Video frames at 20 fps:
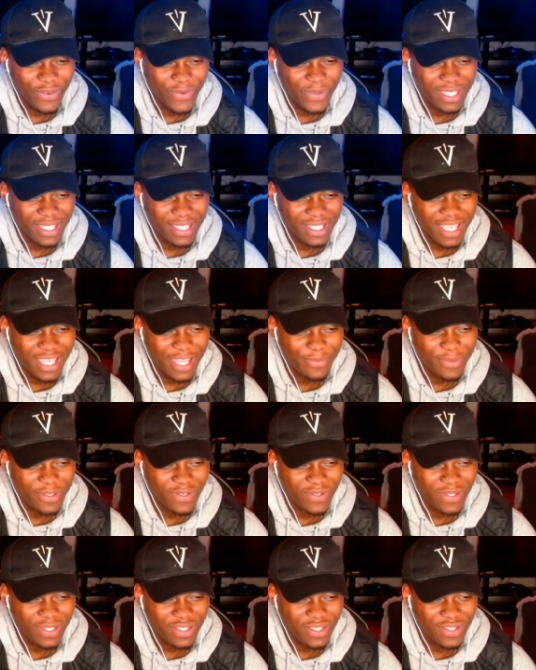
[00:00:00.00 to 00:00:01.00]
it's a tie
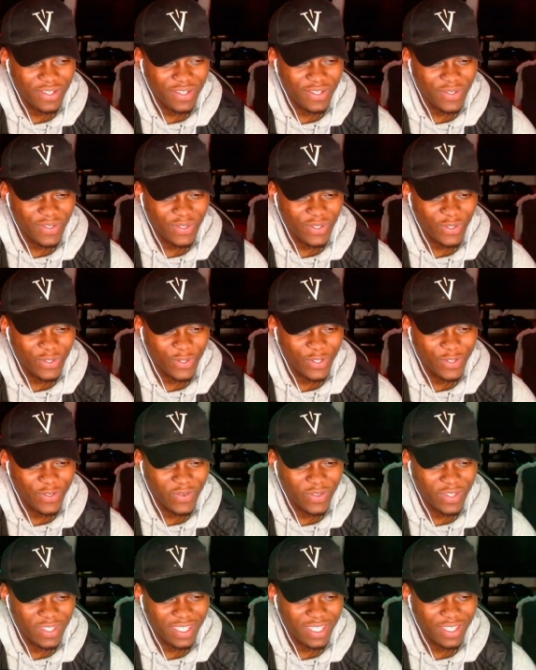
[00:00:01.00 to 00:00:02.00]
between Jujutsu
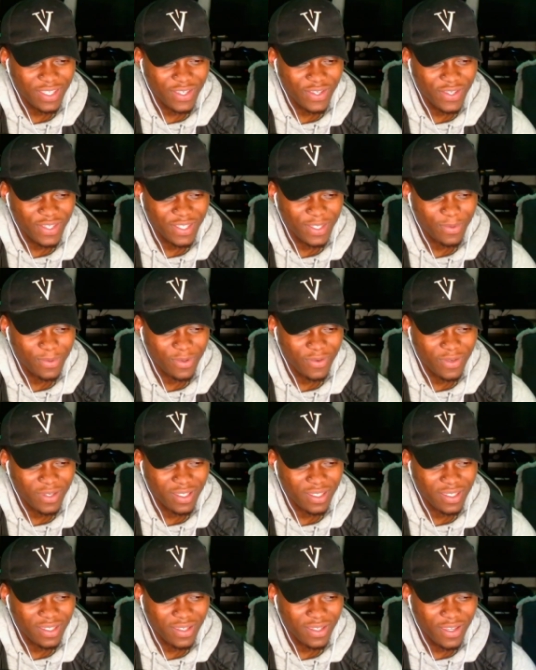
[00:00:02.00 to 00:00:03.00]
sorcerers and cursed
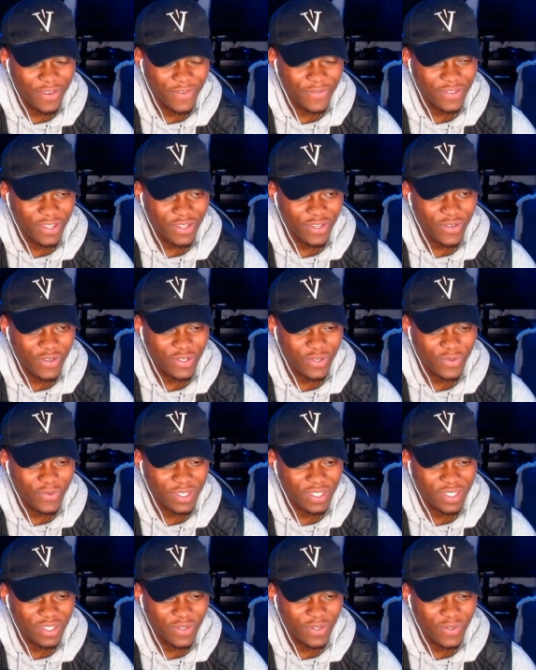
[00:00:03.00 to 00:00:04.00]
spirits after Gojo was
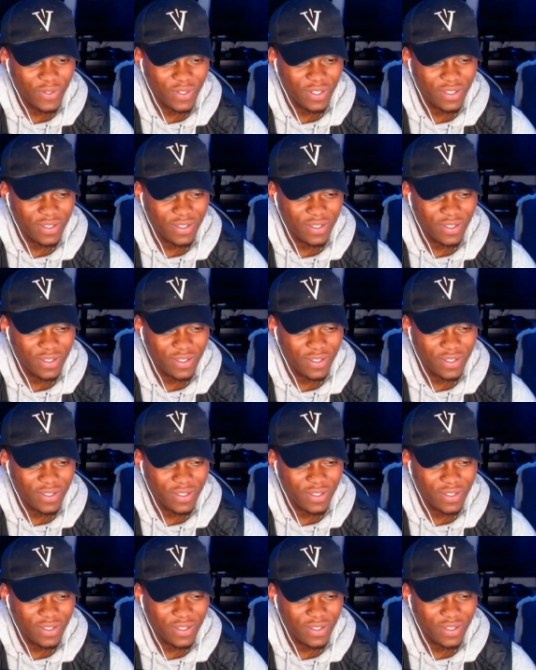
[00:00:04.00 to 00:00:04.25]
sealed.